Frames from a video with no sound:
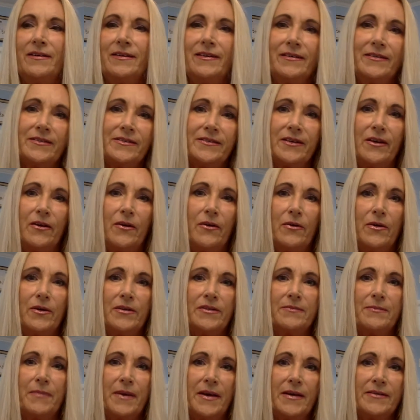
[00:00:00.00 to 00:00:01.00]
So it's
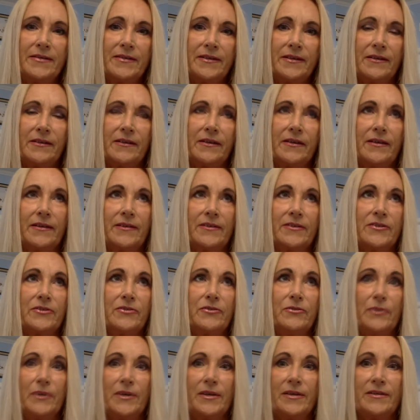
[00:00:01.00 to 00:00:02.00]
basically 2
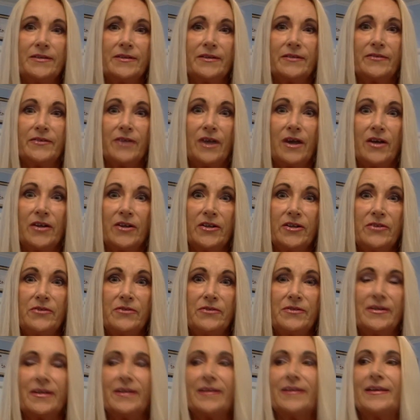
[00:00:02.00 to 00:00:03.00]
weeks of not
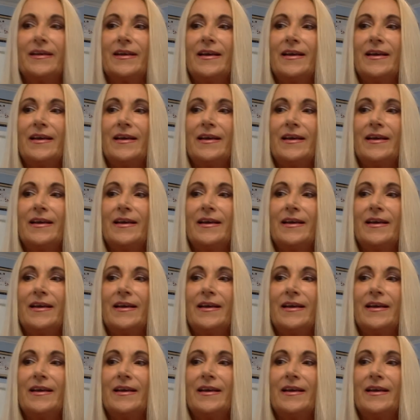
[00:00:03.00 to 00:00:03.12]
using.